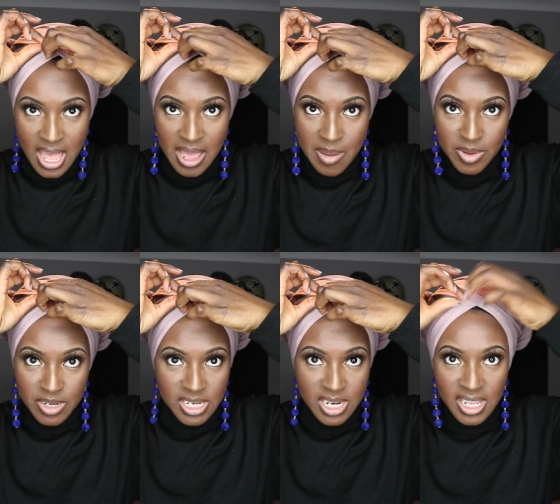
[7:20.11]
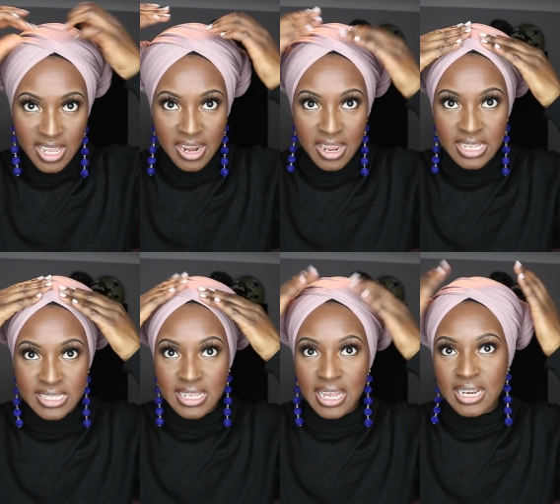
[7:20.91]
until you get it
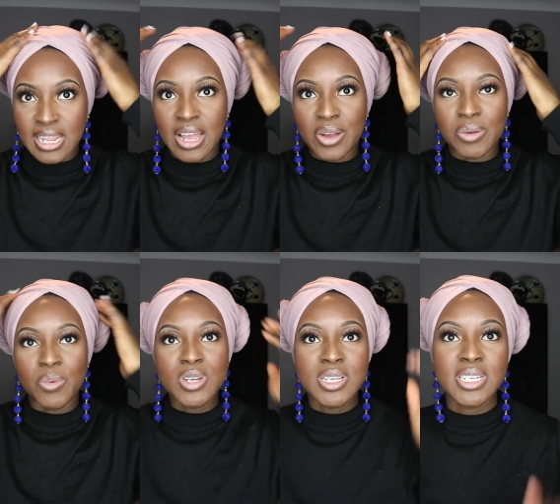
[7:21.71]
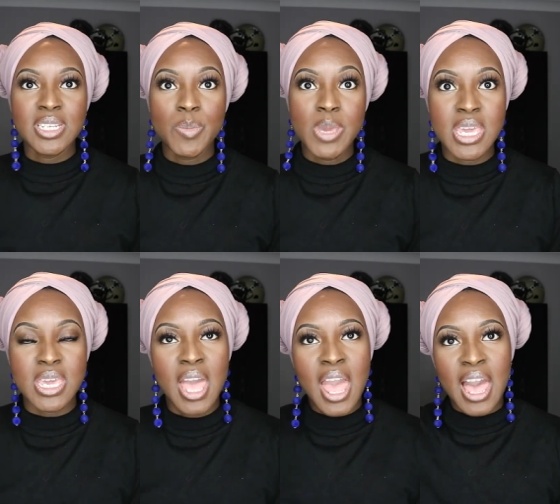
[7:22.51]
exactly how you want it to be.